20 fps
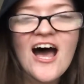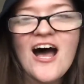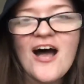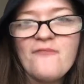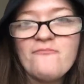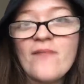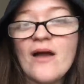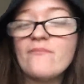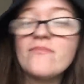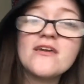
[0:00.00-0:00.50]

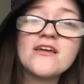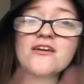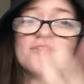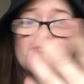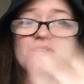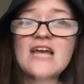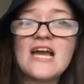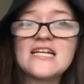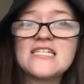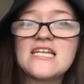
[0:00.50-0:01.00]
I'm not going
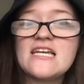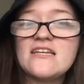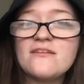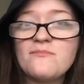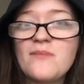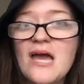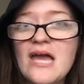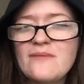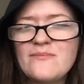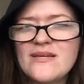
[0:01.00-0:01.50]
to react to any
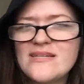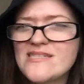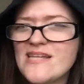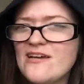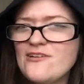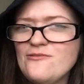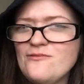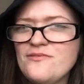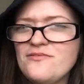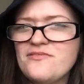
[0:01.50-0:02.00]
of mine because
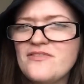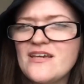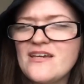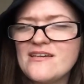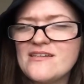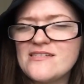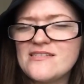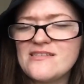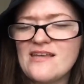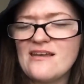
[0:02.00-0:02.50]
I don't
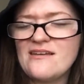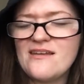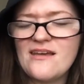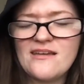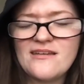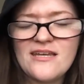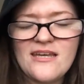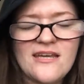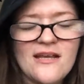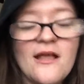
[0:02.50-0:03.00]
think I send
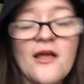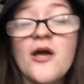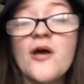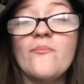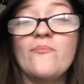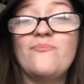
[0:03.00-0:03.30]
any,